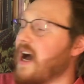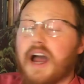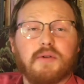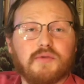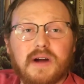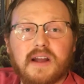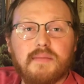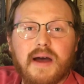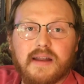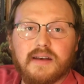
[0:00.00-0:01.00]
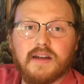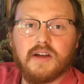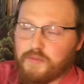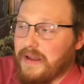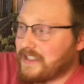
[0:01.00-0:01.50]
recommend
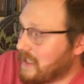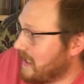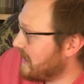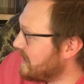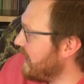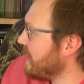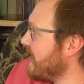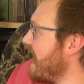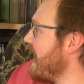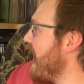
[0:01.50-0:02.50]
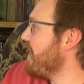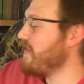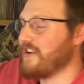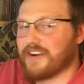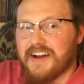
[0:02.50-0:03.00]
basically the tank that I have
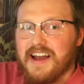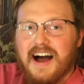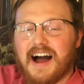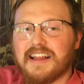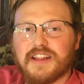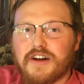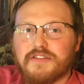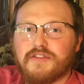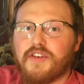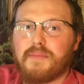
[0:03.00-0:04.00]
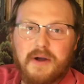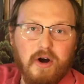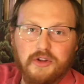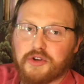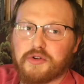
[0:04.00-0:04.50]
here. I love my
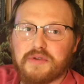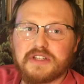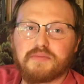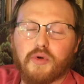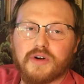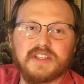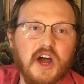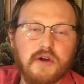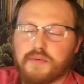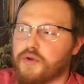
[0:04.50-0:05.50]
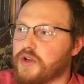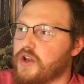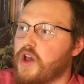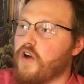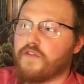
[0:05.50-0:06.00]
Harlequin rasboras. I would put
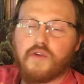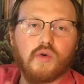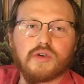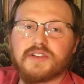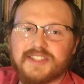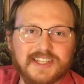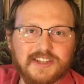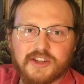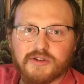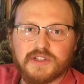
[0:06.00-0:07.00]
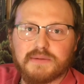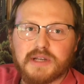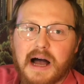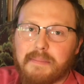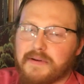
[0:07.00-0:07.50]
4 or 6 of those up
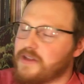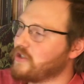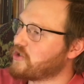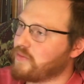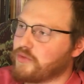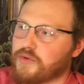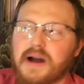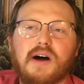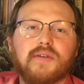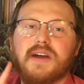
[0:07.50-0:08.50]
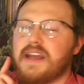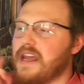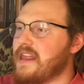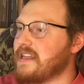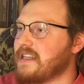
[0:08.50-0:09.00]
top, and they'll swim around
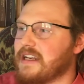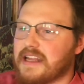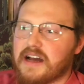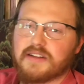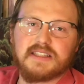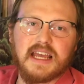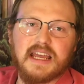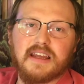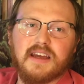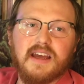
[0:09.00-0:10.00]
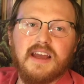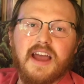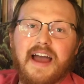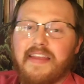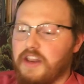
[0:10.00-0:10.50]
in that 10-gallon tank.
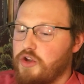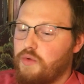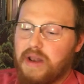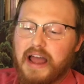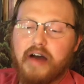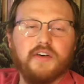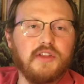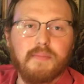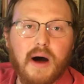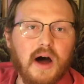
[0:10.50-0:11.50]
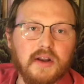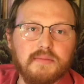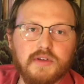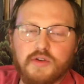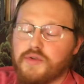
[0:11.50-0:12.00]
And then you would have on the
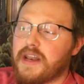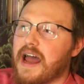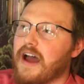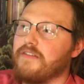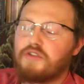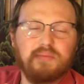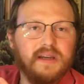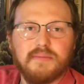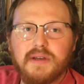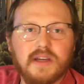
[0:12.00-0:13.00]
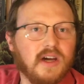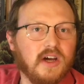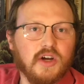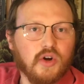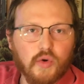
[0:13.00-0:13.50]
bottom, you could have your pygmy
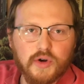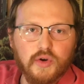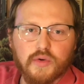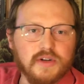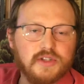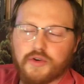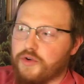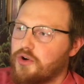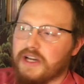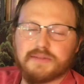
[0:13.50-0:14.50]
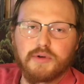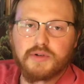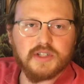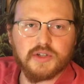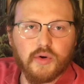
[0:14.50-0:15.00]
corridoras or your
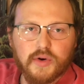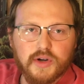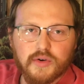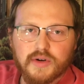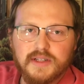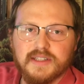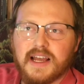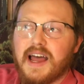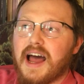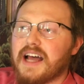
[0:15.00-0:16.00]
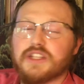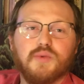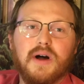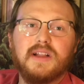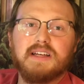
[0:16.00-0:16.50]
Hasbrosis corridoras, as
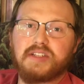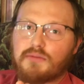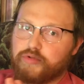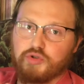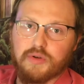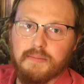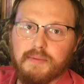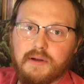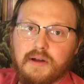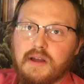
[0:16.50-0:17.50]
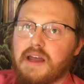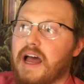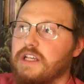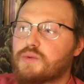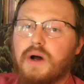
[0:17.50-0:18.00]
well as some shrimp,
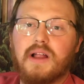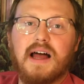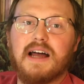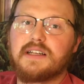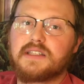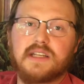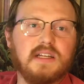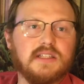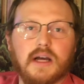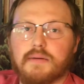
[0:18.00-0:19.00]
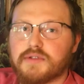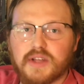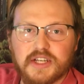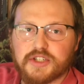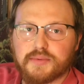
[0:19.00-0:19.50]
as well as some
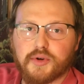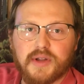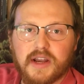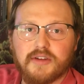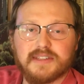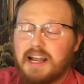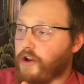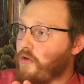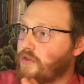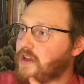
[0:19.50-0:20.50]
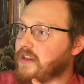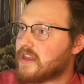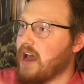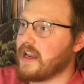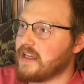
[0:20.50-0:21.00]
Celestia Prodanius. I don't think
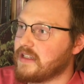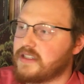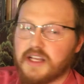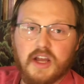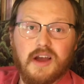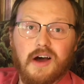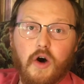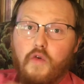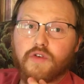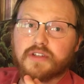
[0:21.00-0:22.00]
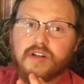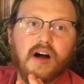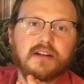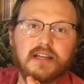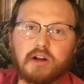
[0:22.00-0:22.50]
that is
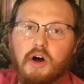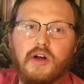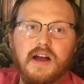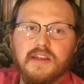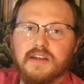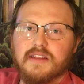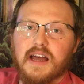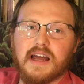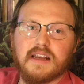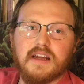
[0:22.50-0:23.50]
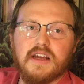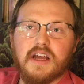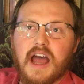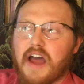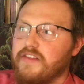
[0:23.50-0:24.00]
overstocked at all. I think that
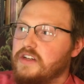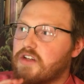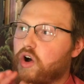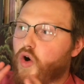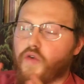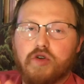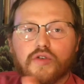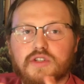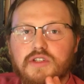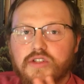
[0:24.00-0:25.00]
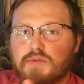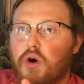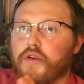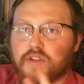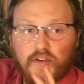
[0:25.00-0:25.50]
having all those
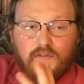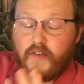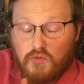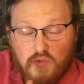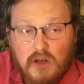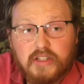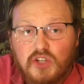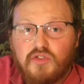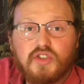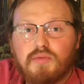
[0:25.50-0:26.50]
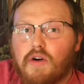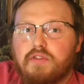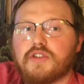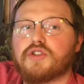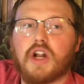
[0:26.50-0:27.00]
they're relatively small
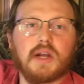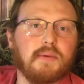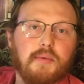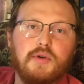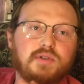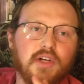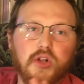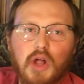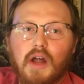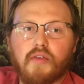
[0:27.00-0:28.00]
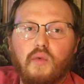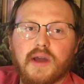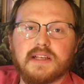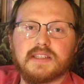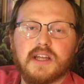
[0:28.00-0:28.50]
fish, they're not going to be producing a lot of
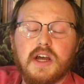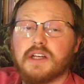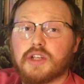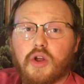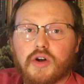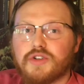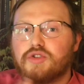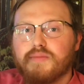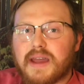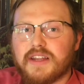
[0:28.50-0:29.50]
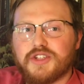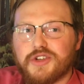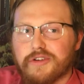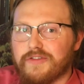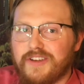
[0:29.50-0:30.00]
waste. So long as you're managing
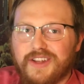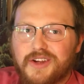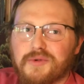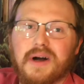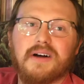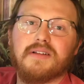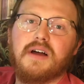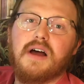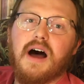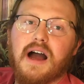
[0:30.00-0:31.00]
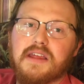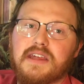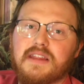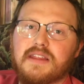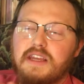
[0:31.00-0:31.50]
your feeding well, I
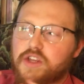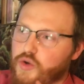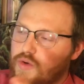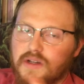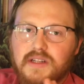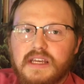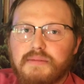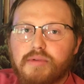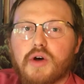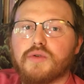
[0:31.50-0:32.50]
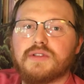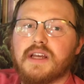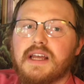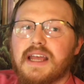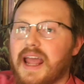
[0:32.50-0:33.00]
think that you could keep those
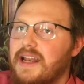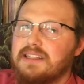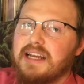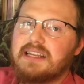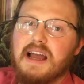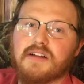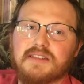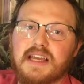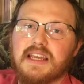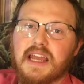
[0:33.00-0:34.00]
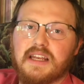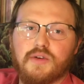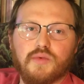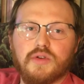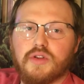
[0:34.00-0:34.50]
in a 10-gallon tank and
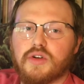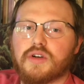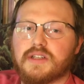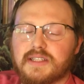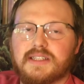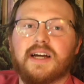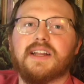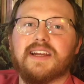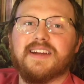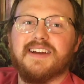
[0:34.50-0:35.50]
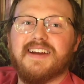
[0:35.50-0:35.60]
it would look stunning.